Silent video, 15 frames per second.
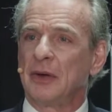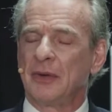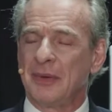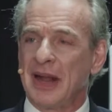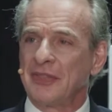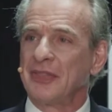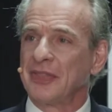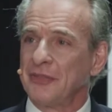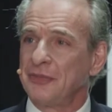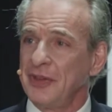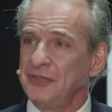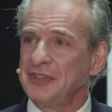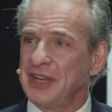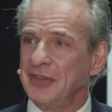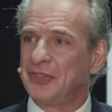or rather the
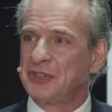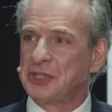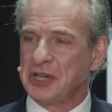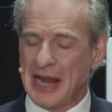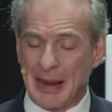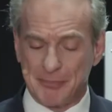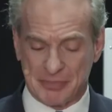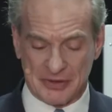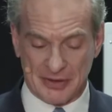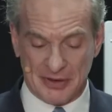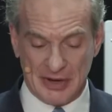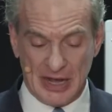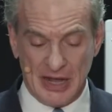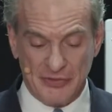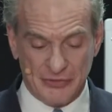15th chapter
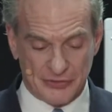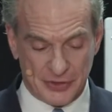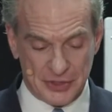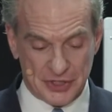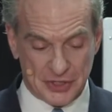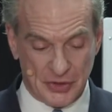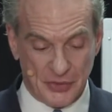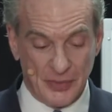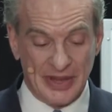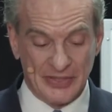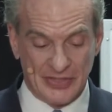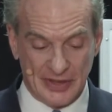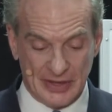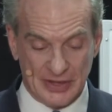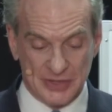of First
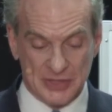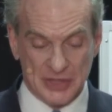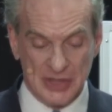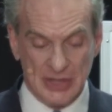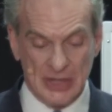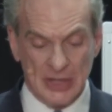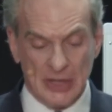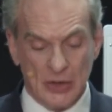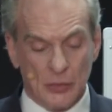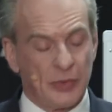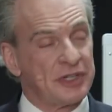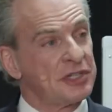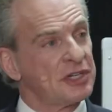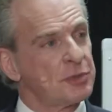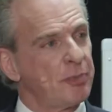Corinthians,
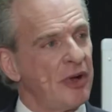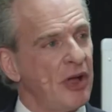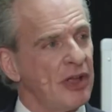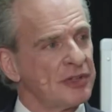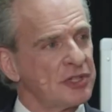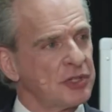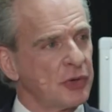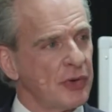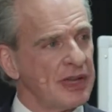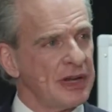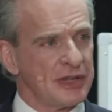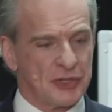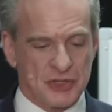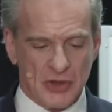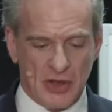which is Paul's
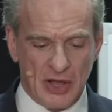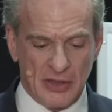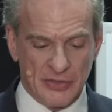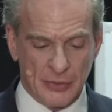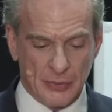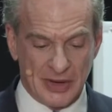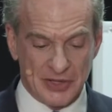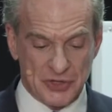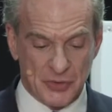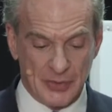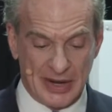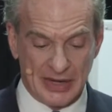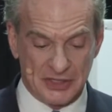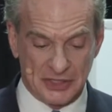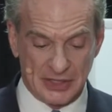treatise on the
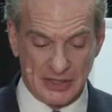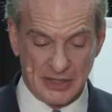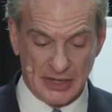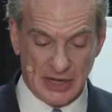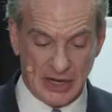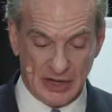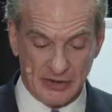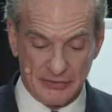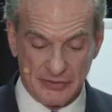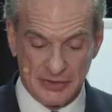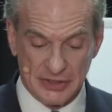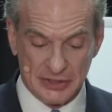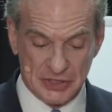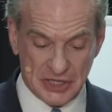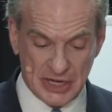resurrection of
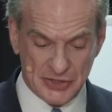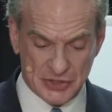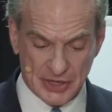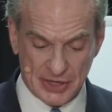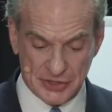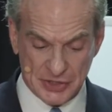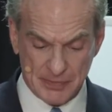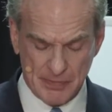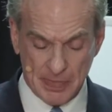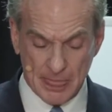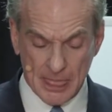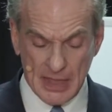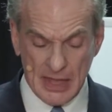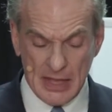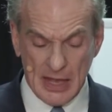Jesus.
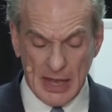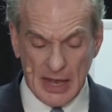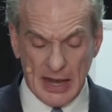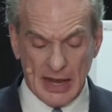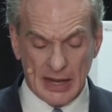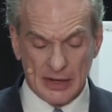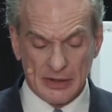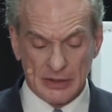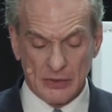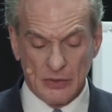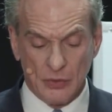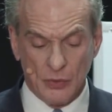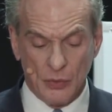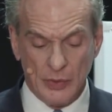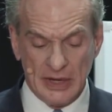And
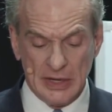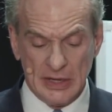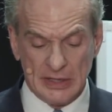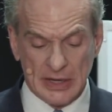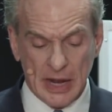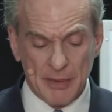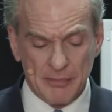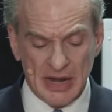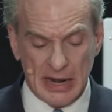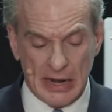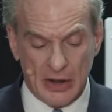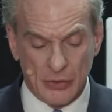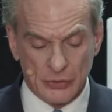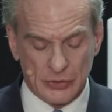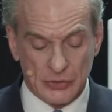we come
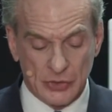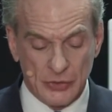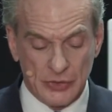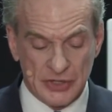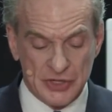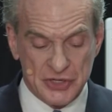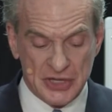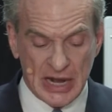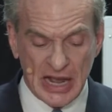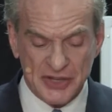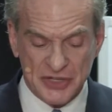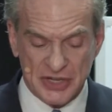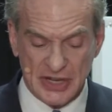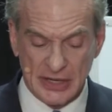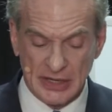now to
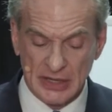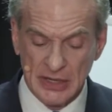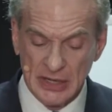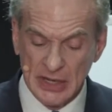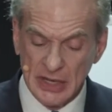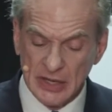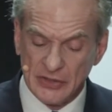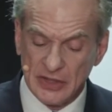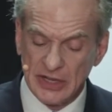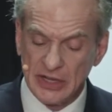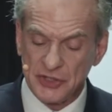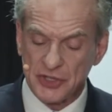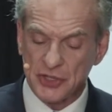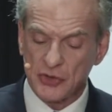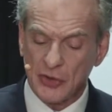discussing
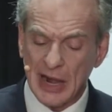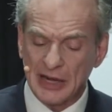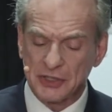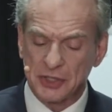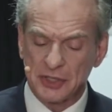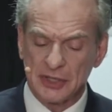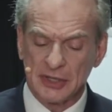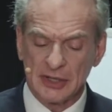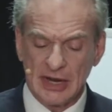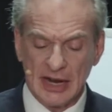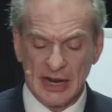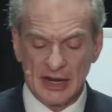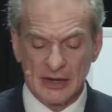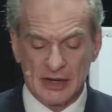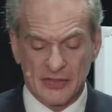the structure
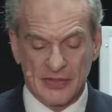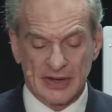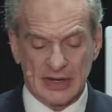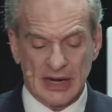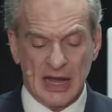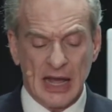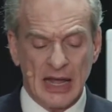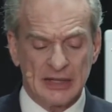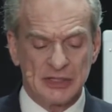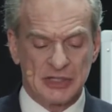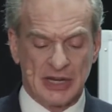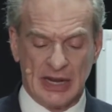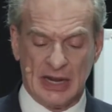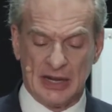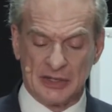and the
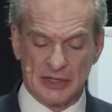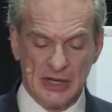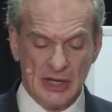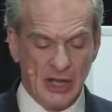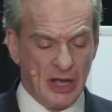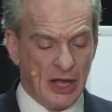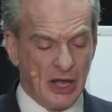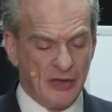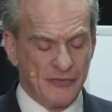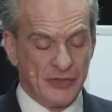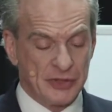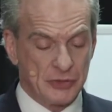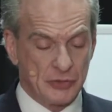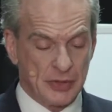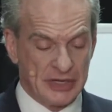content of
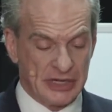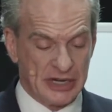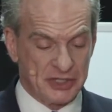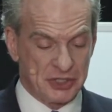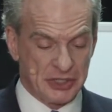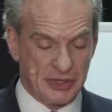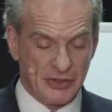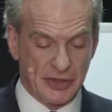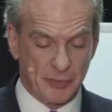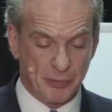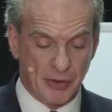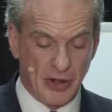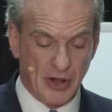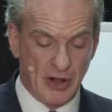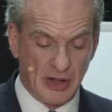the tradition that
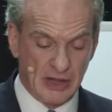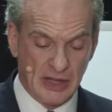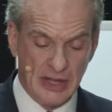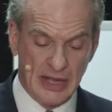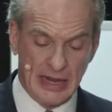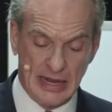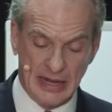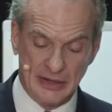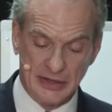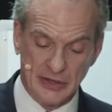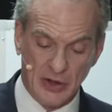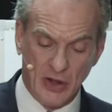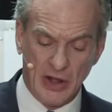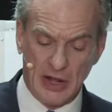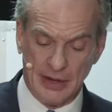Paul handed
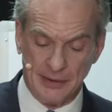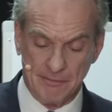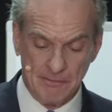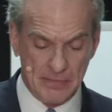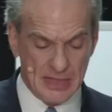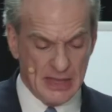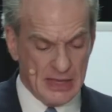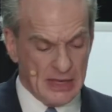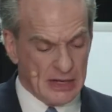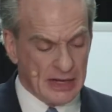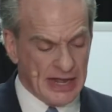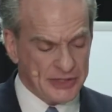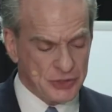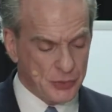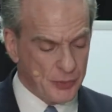on.
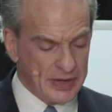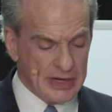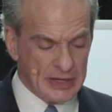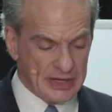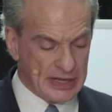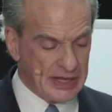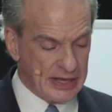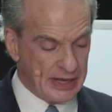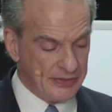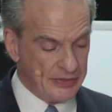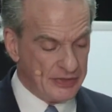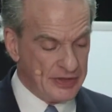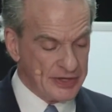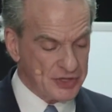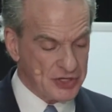Let's read again
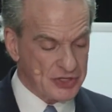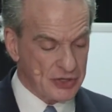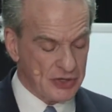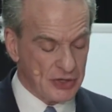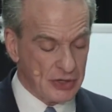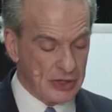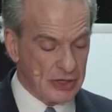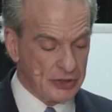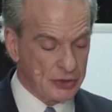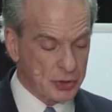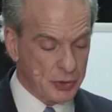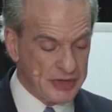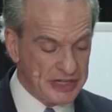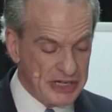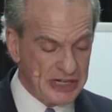this
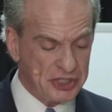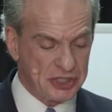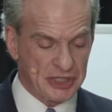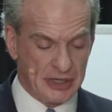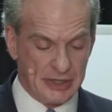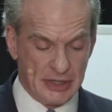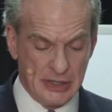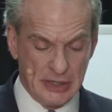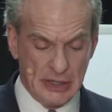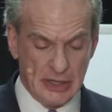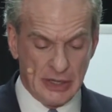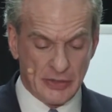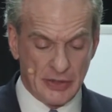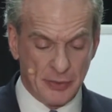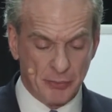tradition
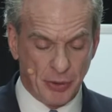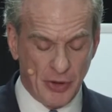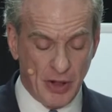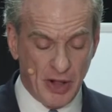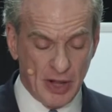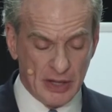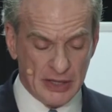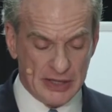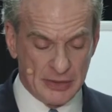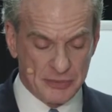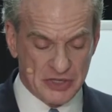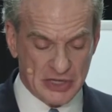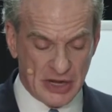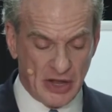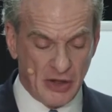that Paul
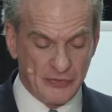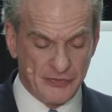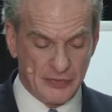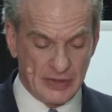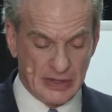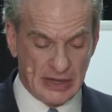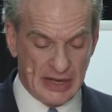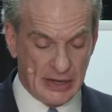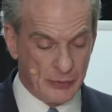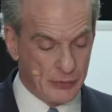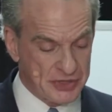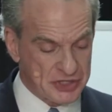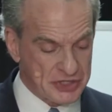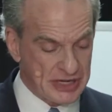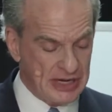himself uh,
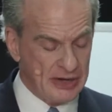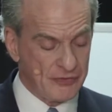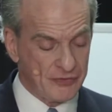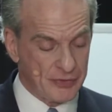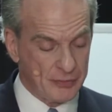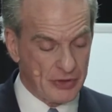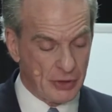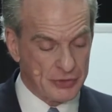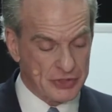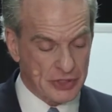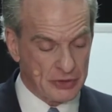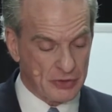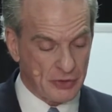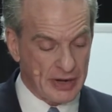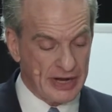received from those
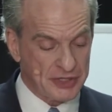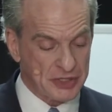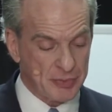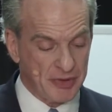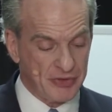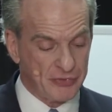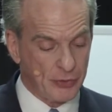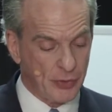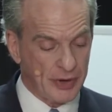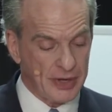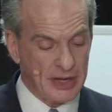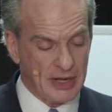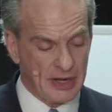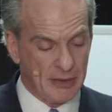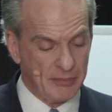in Christ before
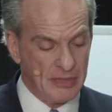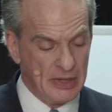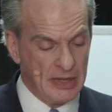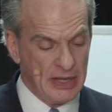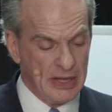him